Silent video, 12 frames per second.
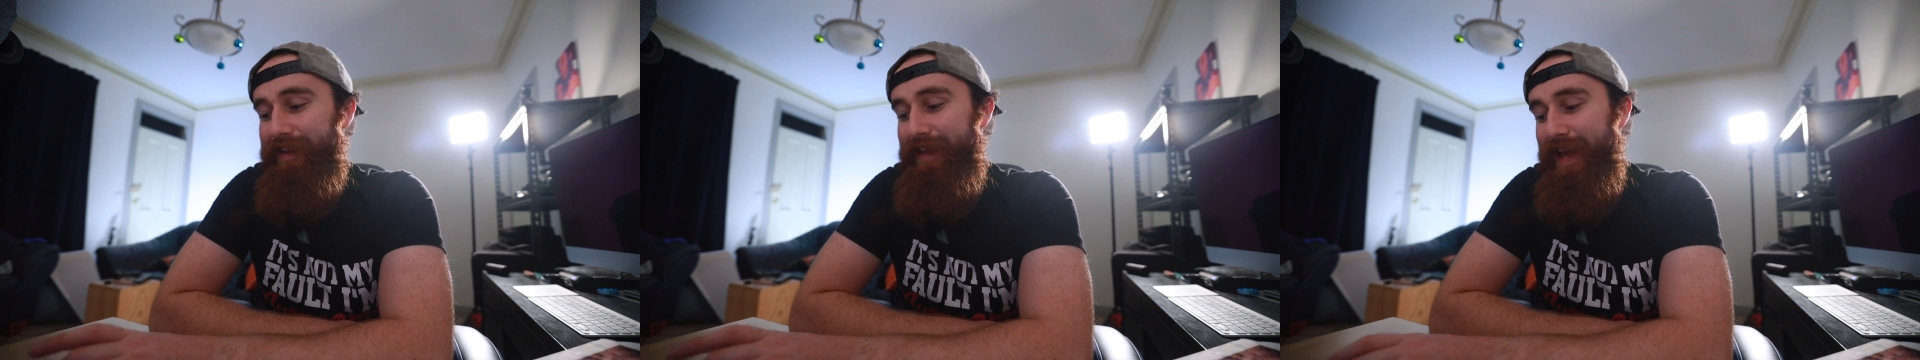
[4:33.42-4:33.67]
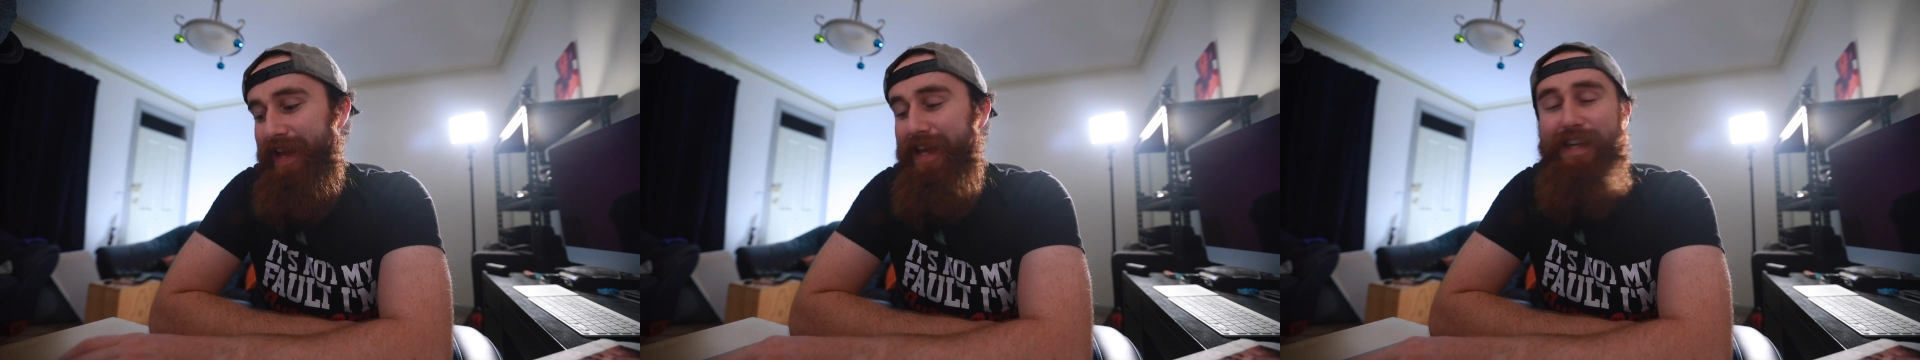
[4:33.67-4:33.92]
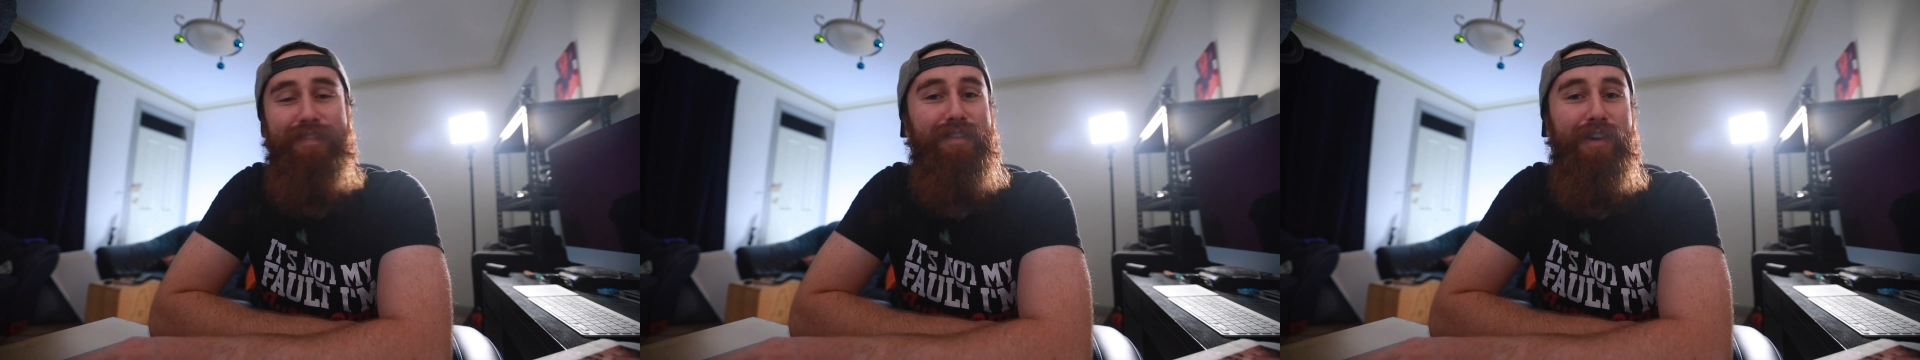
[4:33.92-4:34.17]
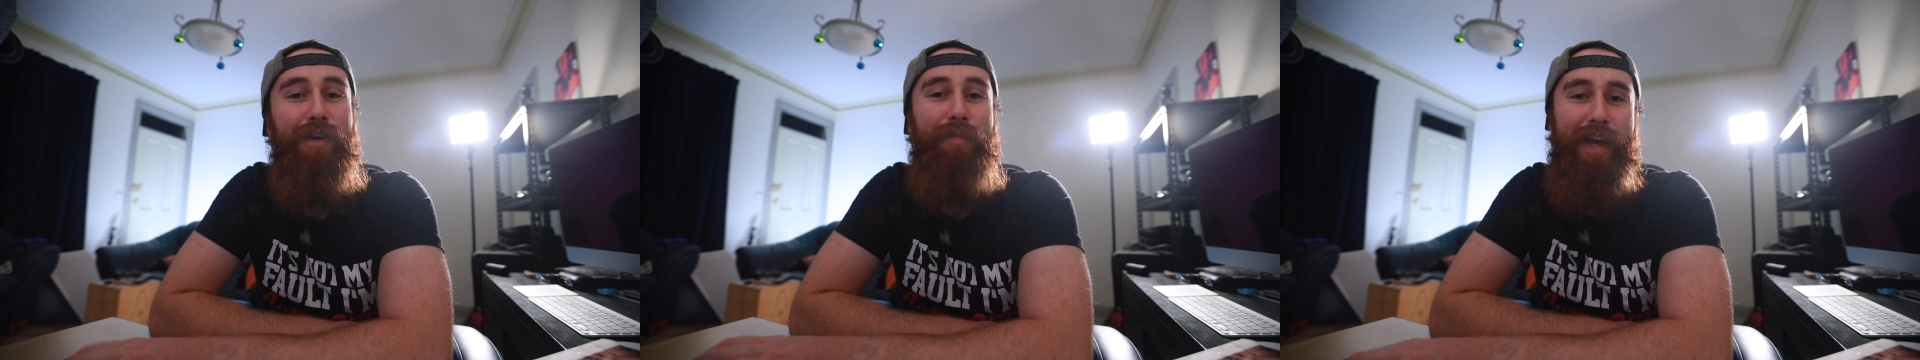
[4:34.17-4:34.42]
K is
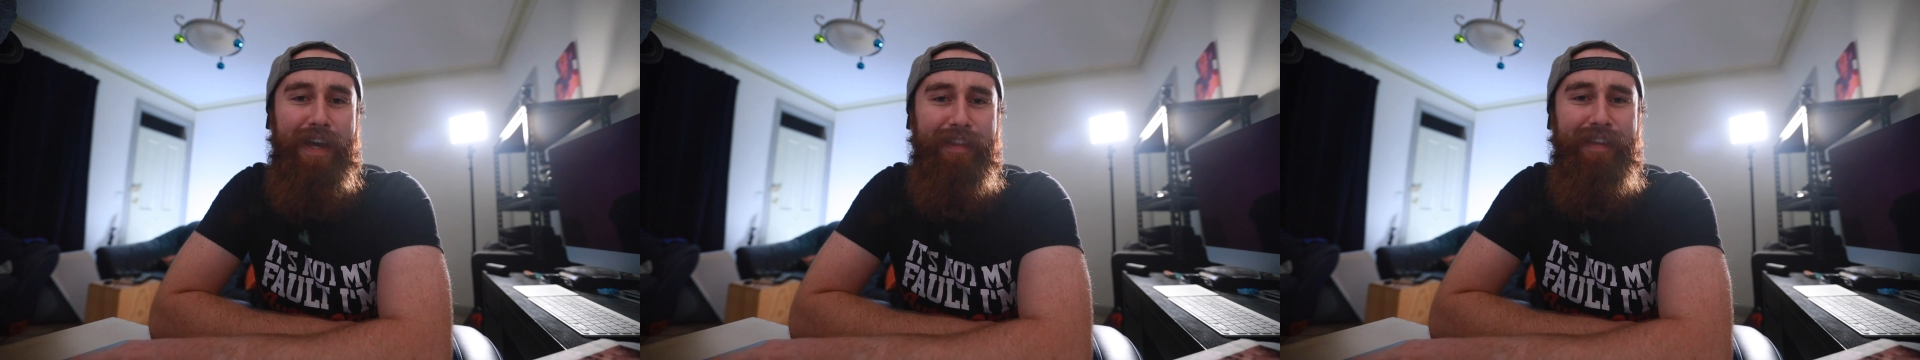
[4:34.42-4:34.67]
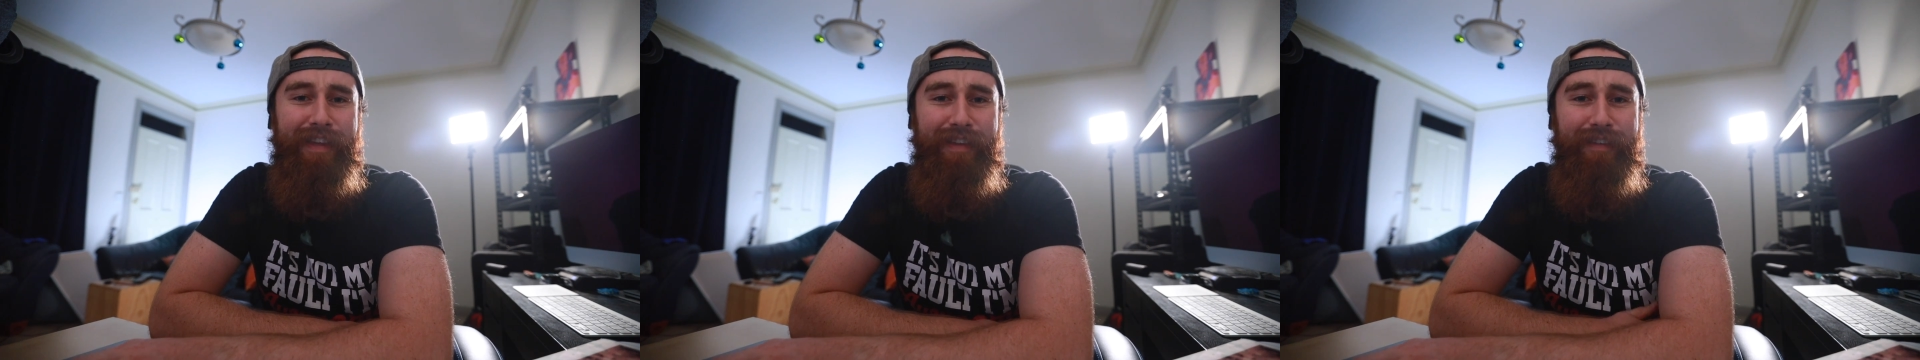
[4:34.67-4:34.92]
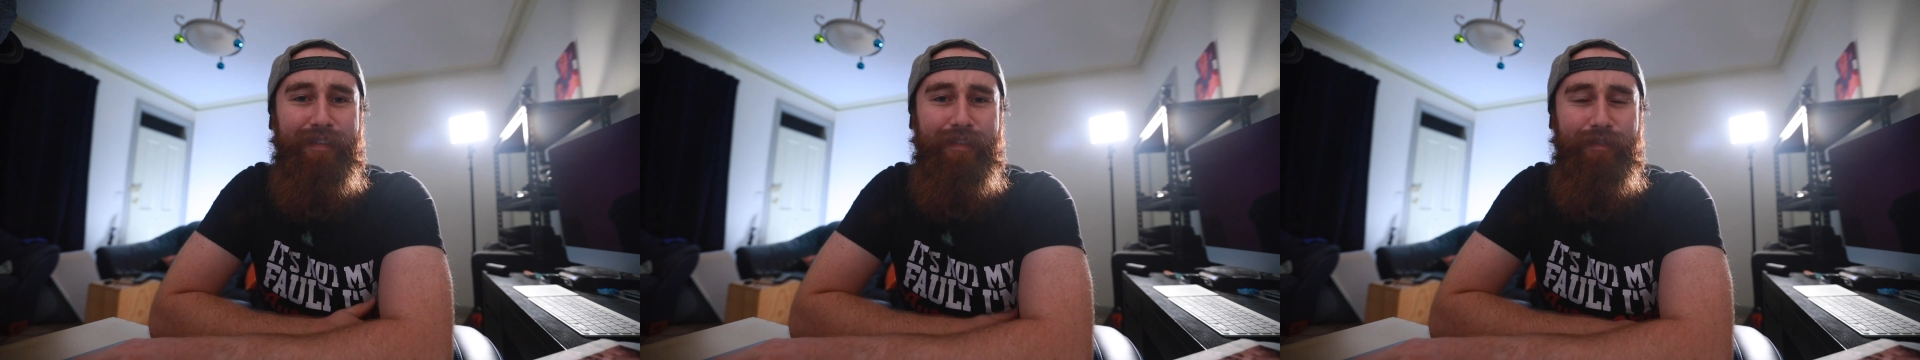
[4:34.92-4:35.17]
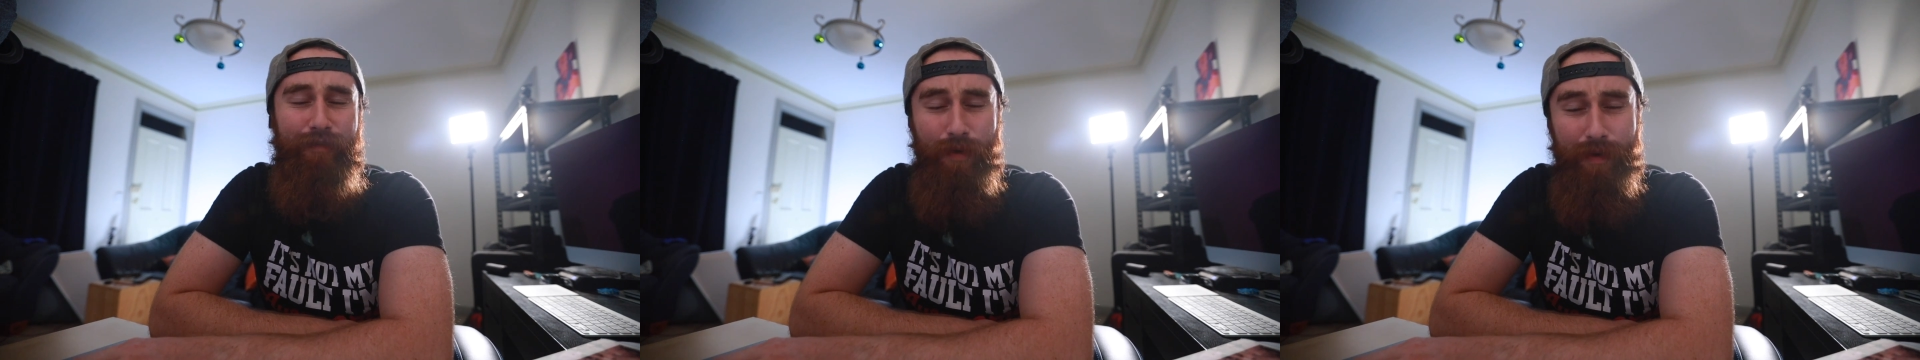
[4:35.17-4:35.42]
stop, L is
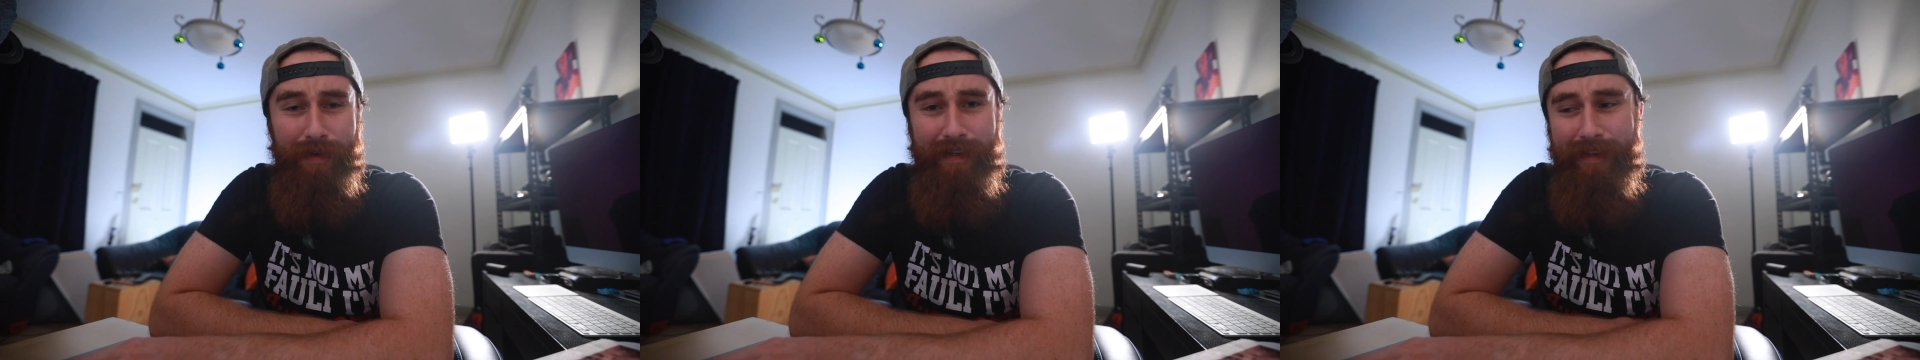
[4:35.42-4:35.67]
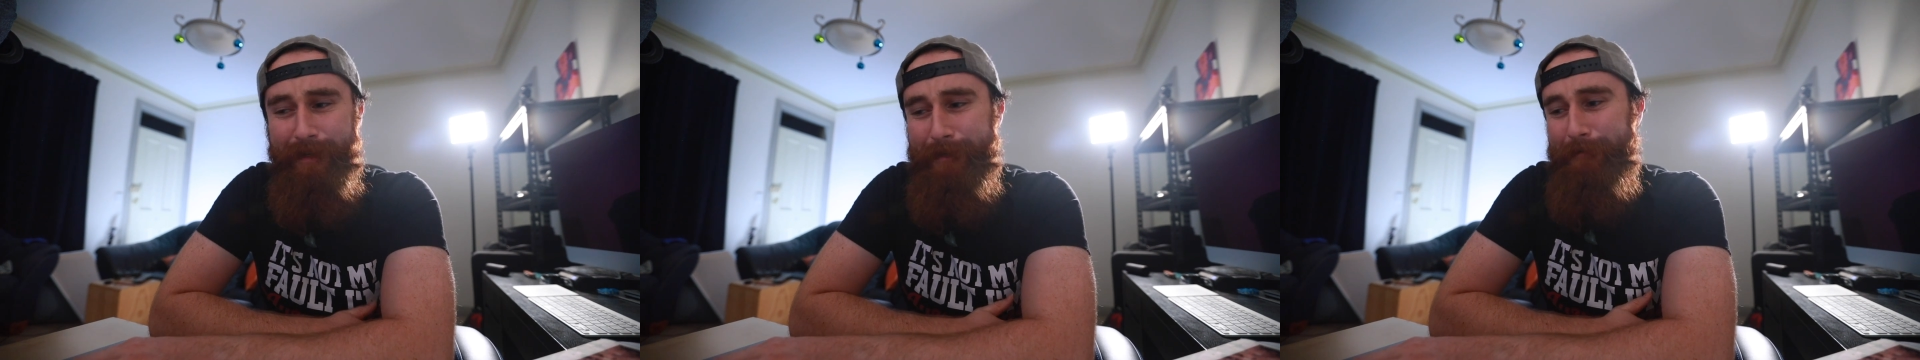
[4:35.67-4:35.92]
forward.